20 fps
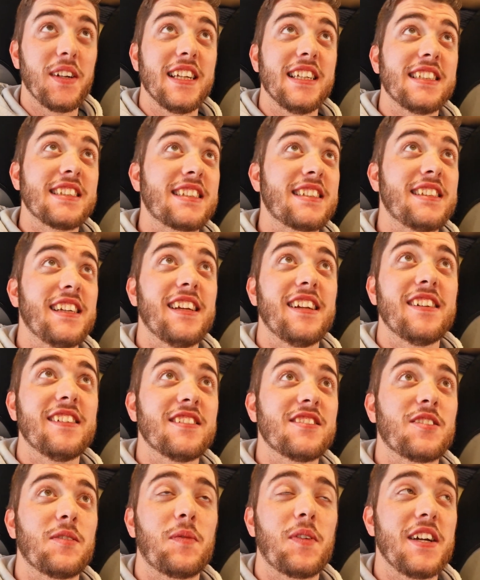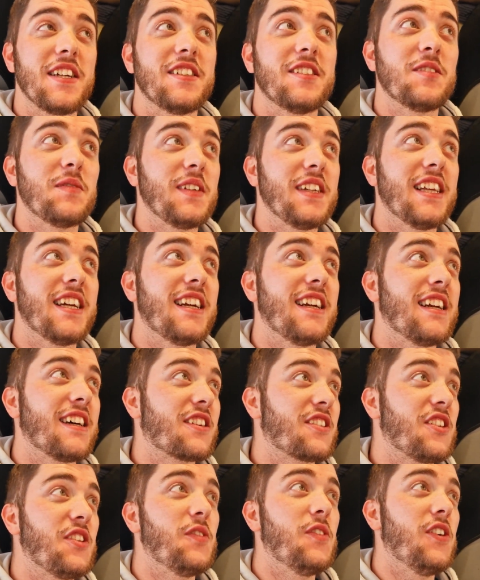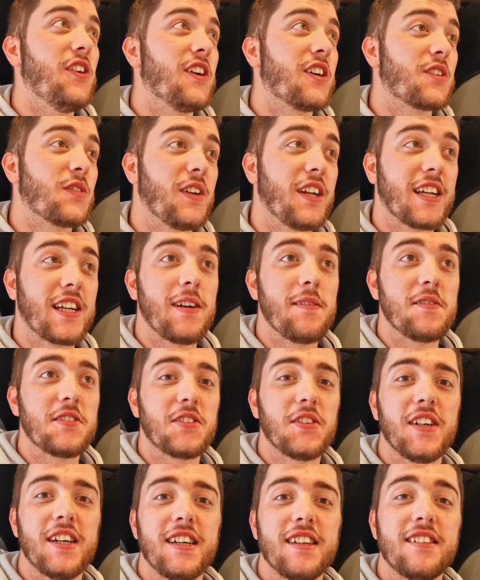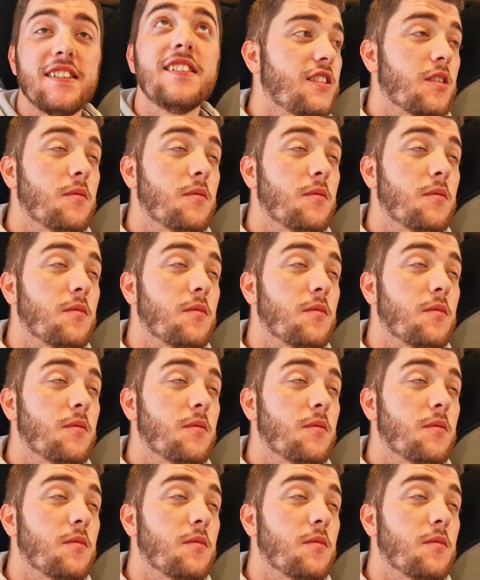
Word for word: but it still surprises me that it actually works when it comes to it.